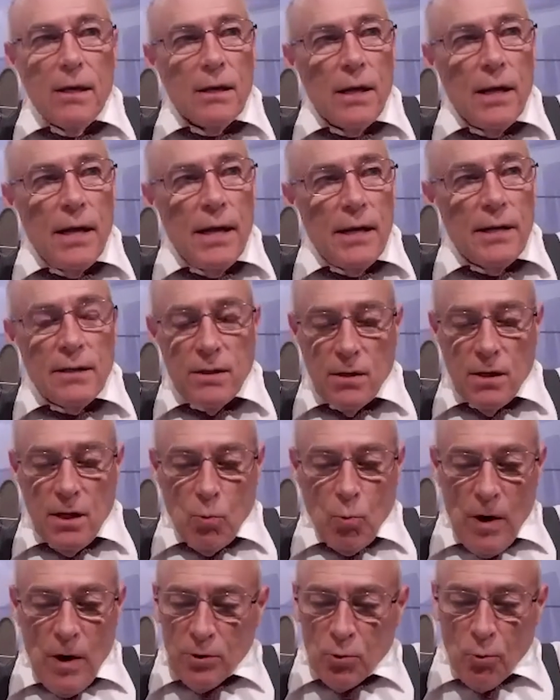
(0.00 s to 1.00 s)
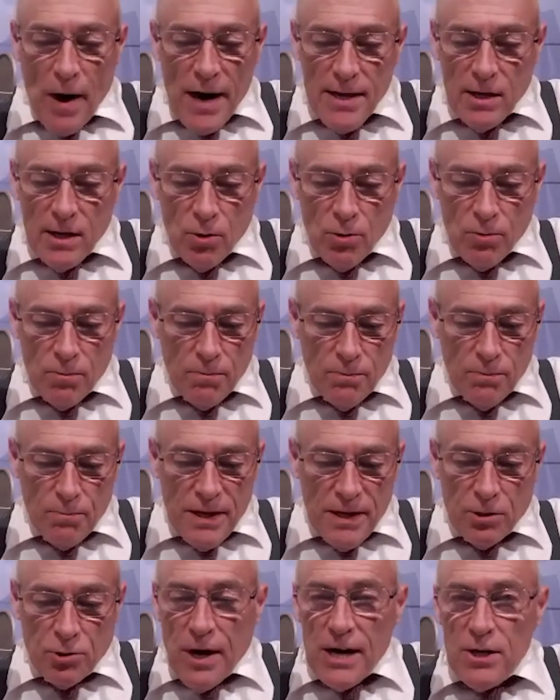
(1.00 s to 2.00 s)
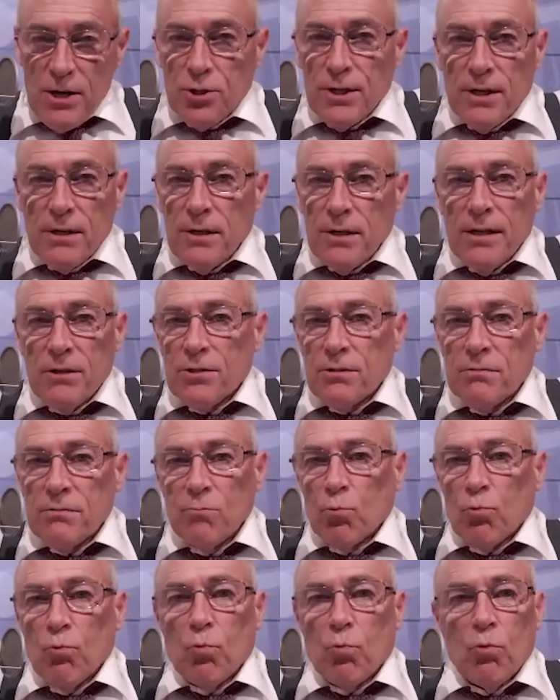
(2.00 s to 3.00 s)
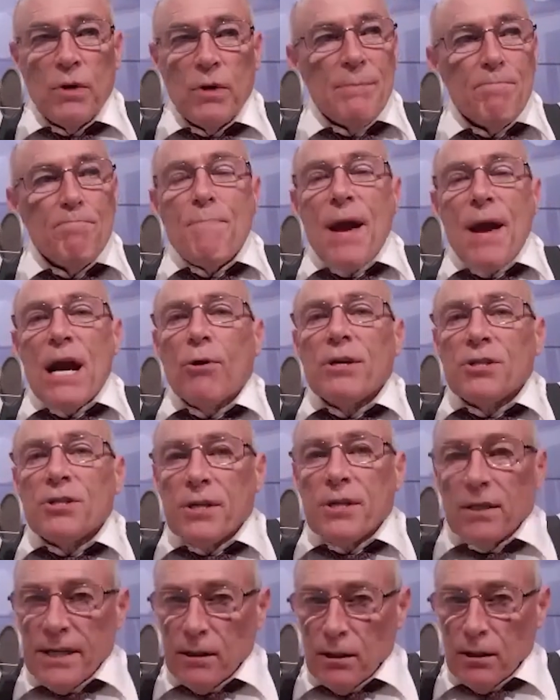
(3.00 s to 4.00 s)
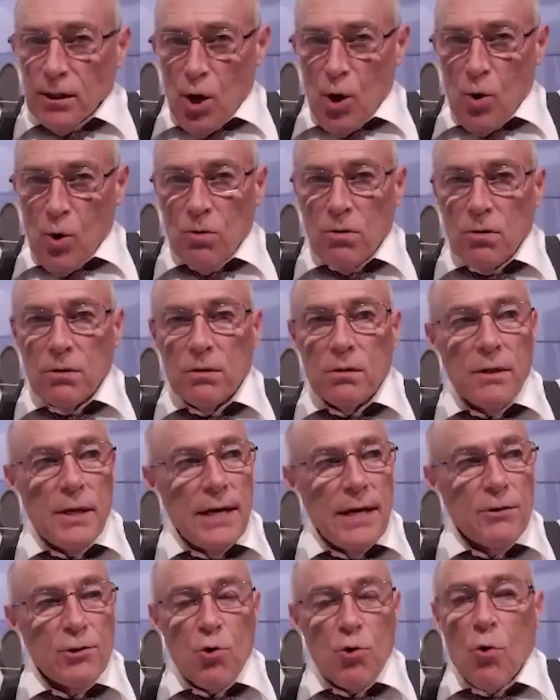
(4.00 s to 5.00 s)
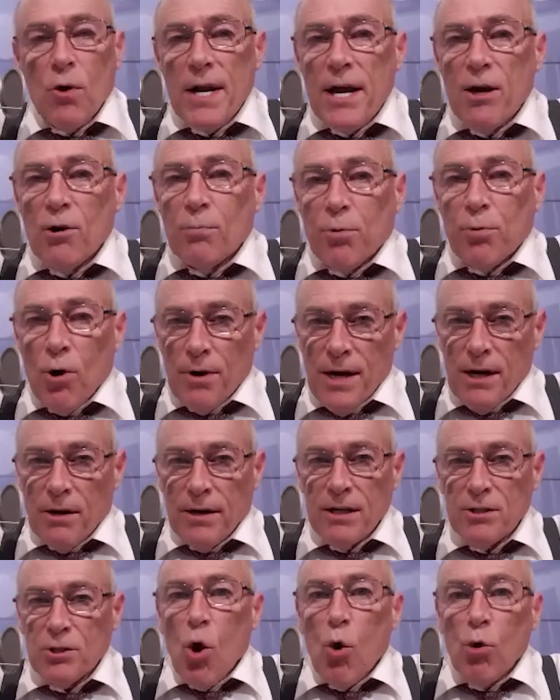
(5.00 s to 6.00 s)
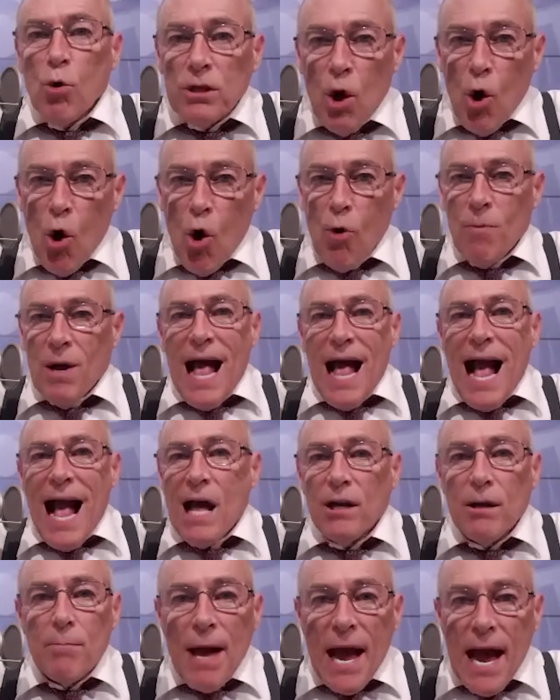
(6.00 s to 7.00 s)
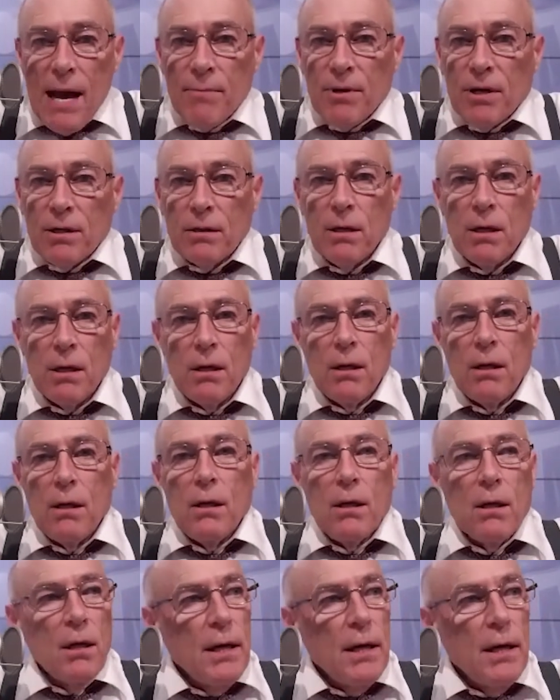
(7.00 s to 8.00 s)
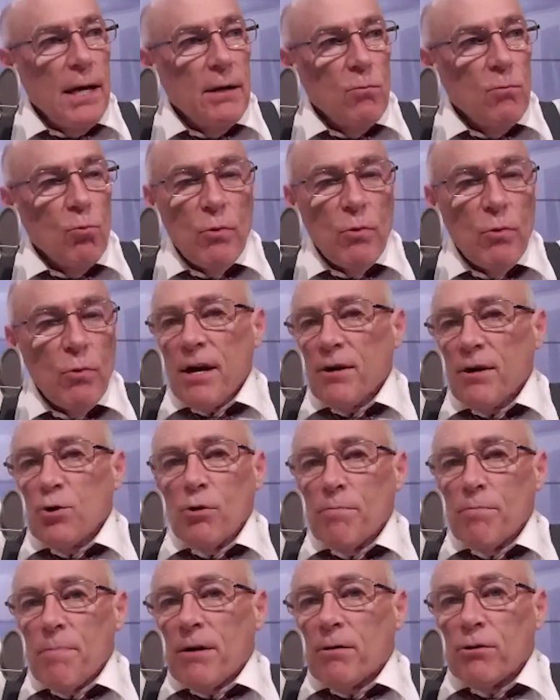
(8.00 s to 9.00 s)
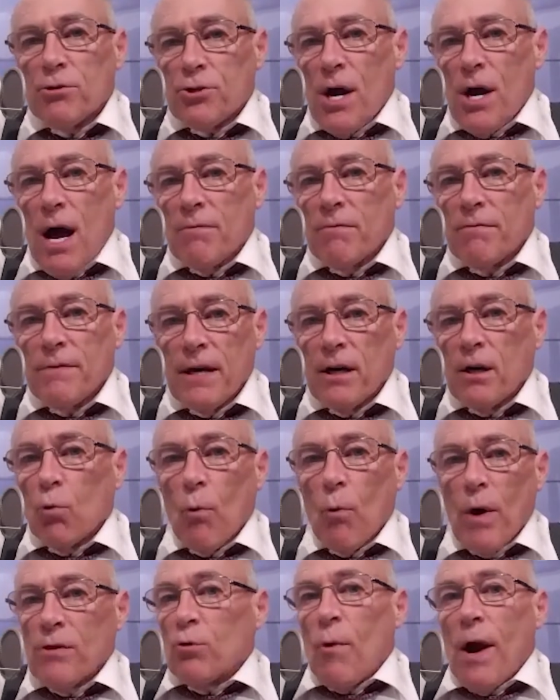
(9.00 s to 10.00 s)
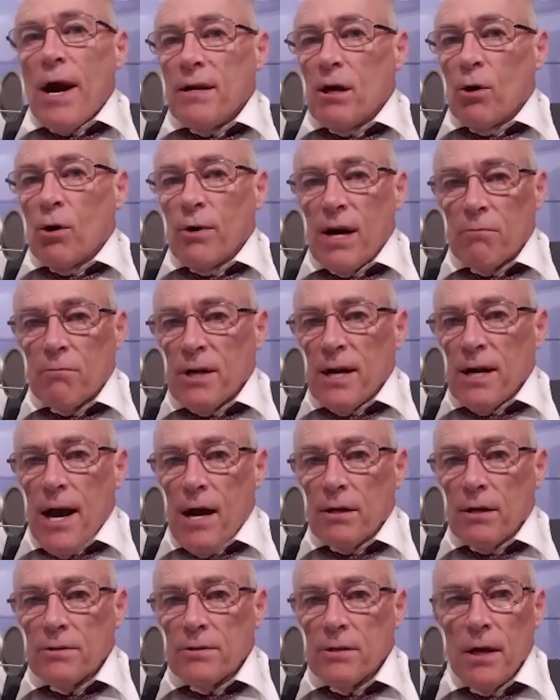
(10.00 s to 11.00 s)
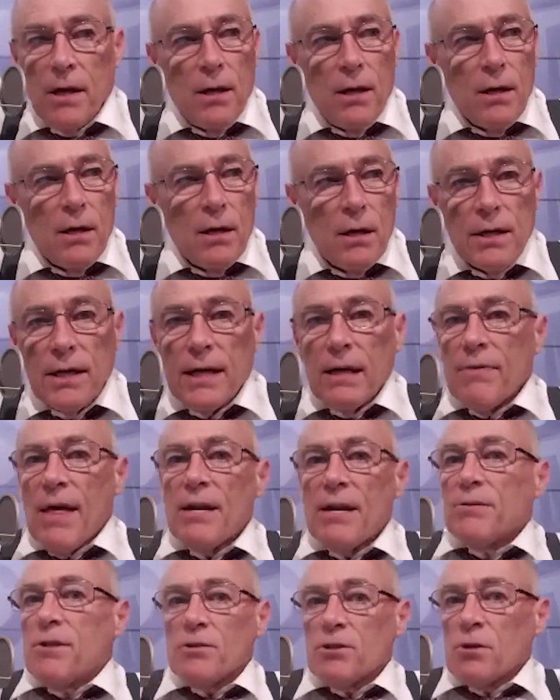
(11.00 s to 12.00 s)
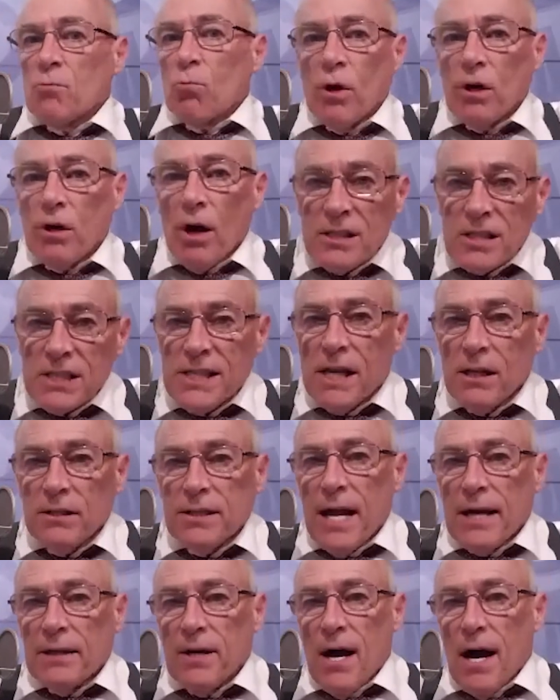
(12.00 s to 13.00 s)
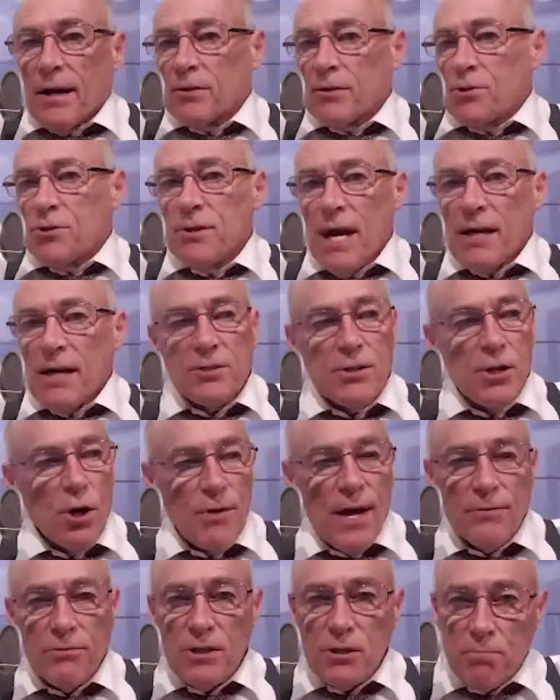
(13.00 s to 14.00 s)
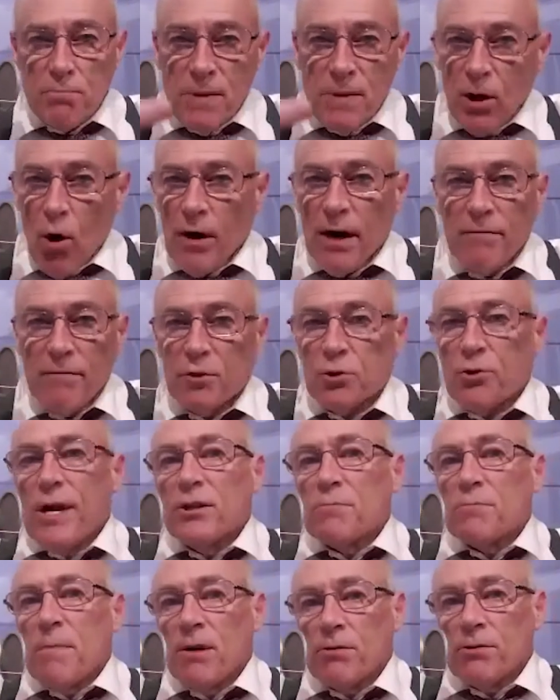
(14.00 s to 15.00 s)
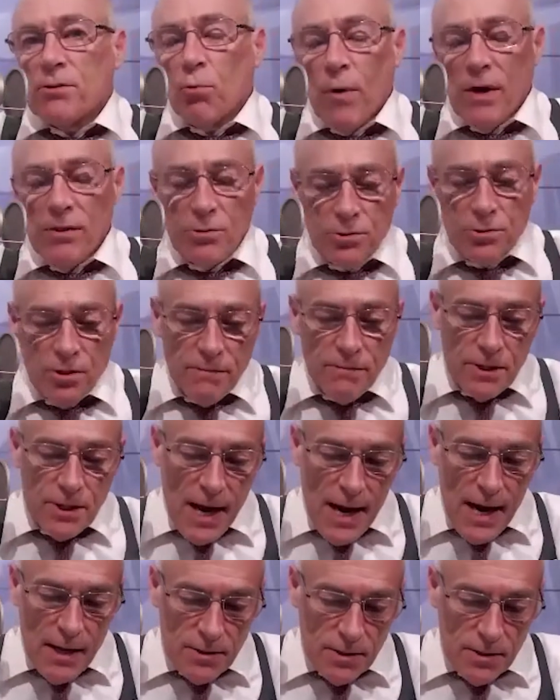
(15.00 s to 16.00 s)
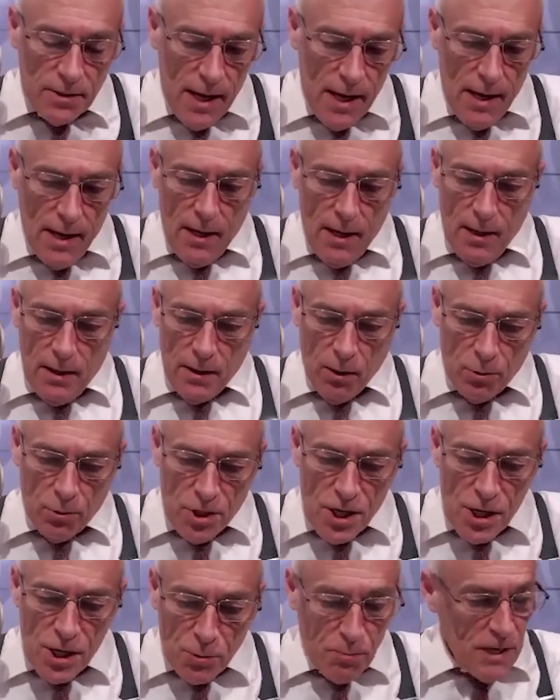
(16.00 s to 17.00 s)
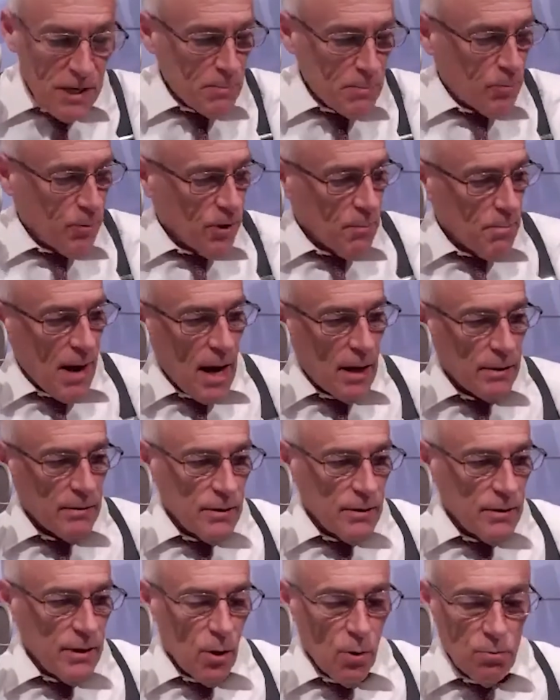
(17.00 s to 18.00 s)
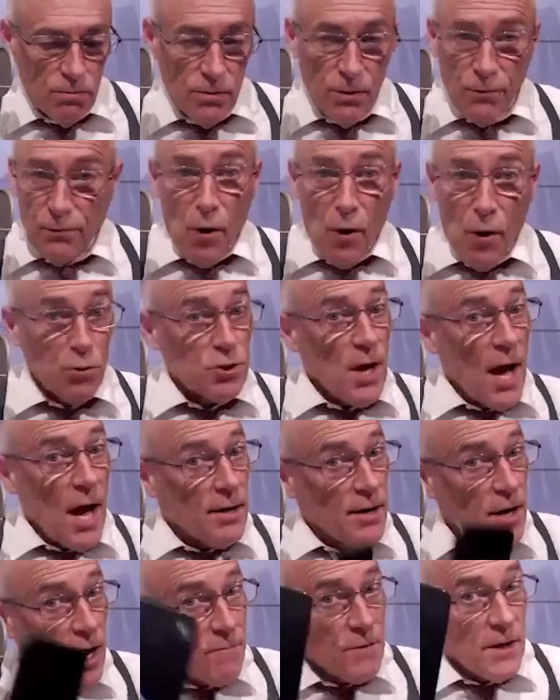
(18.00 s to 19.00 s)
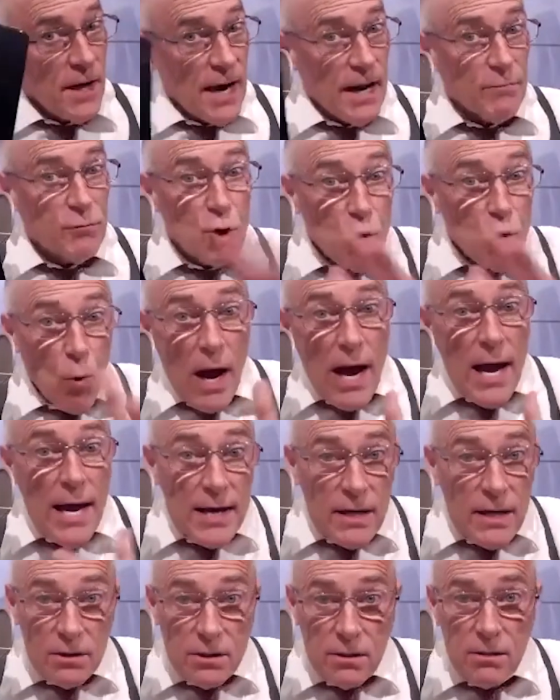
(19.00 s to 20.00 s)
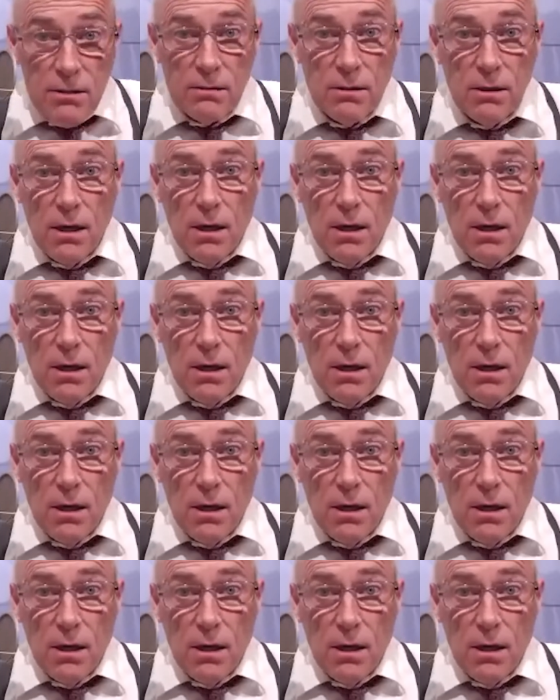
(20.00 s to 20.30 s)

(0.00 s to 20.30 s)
And weather radio penetration is embarrassingly low in tornado prone areas, Oklahoma, Alabama. And we've got to do a better job of getting a weather radio in every house. And again, that doesn't work on cell technology. You guys know that these big RF transmitters the weather service has and you know teach people about, you know, your phone's not enough. You got to have two ways